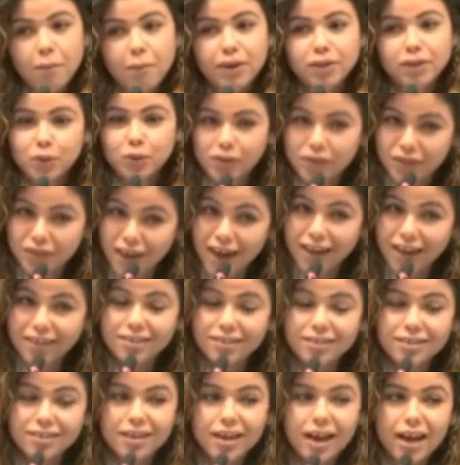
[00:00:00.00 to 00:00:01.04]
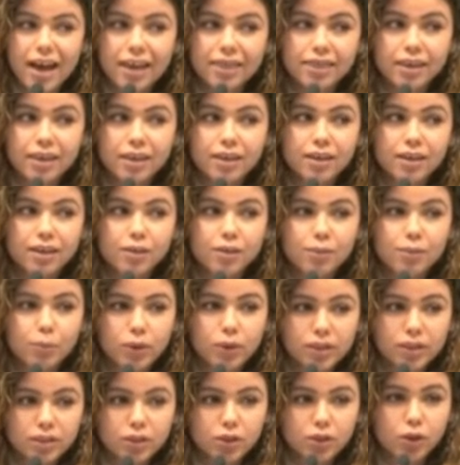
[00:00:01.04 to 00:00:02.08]
But with that, I think
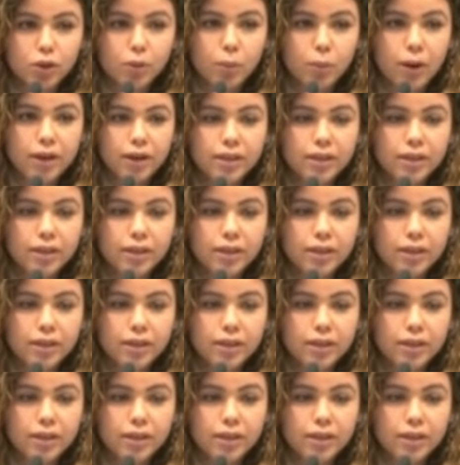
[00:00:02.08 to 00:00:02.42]
political